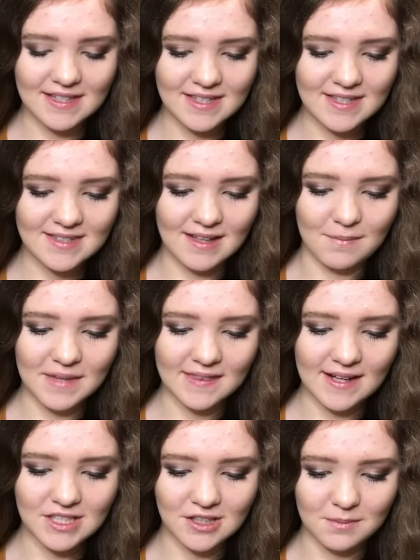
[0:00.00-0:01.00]
this is something
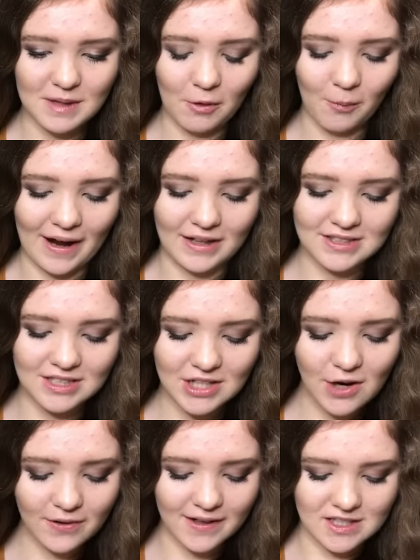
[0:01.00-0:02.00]
that took me a while to
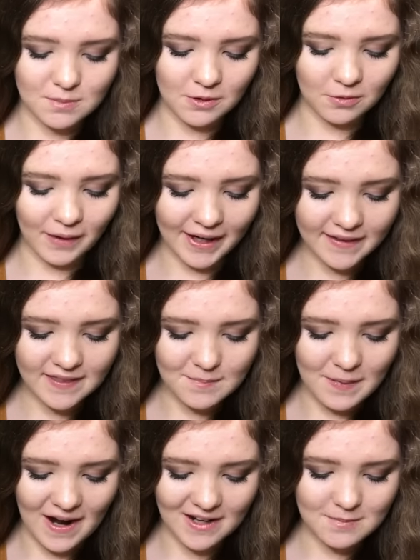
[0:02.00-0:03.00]
notice, but right at the
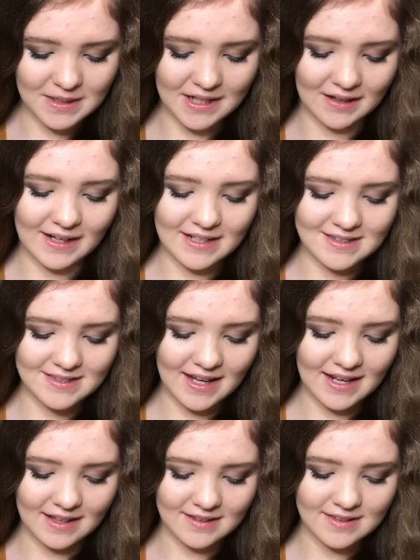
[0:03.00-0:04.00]
bottom here, it
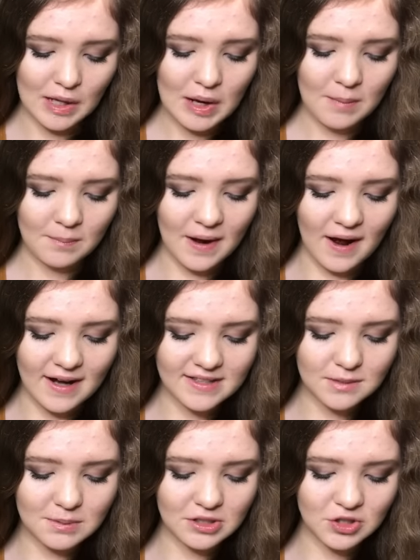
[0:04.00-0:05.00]
says,
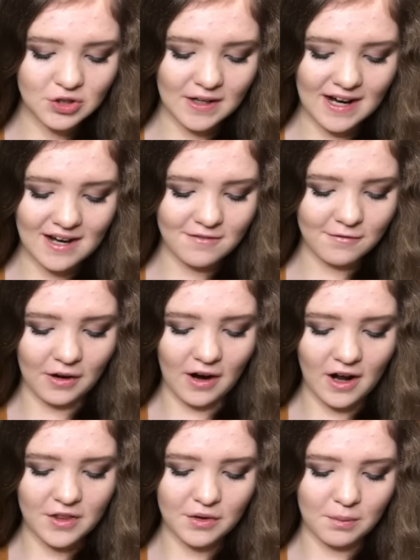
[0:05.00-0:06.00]
possible trade for
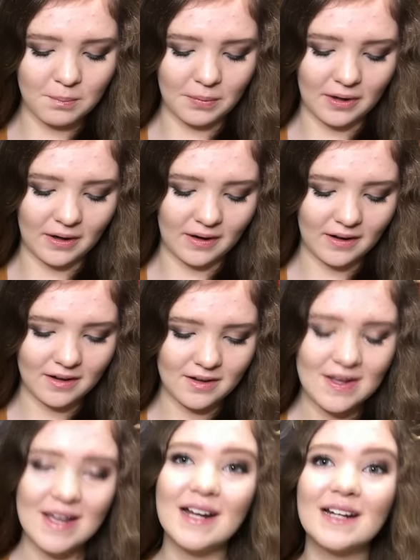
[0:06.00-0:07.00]
other bird.
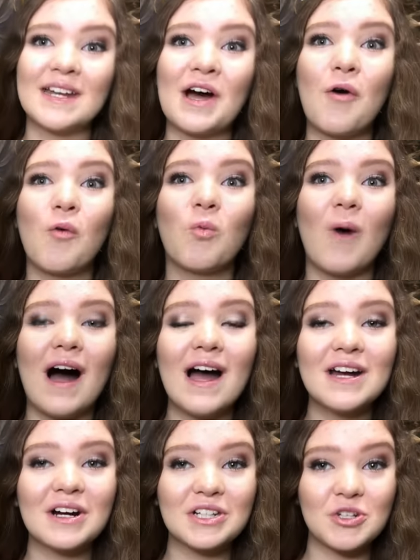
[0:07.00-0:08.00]
Now,
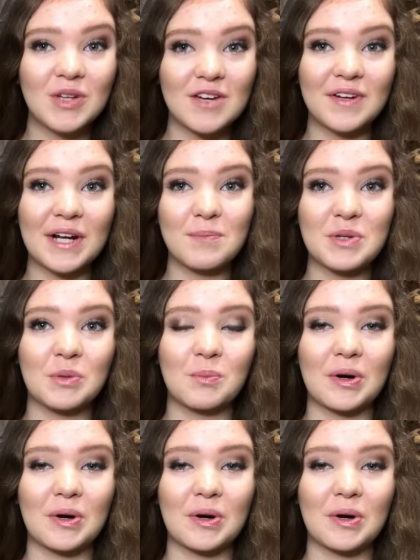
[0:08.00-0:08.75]
why are you giving up your